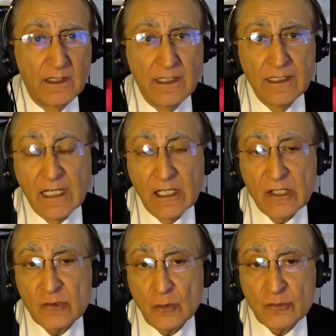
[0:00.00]
in
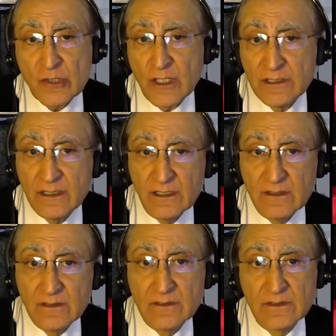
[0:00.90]
English or
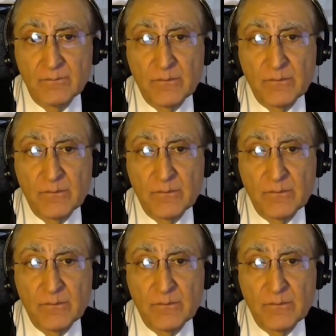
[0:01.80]
Chinese,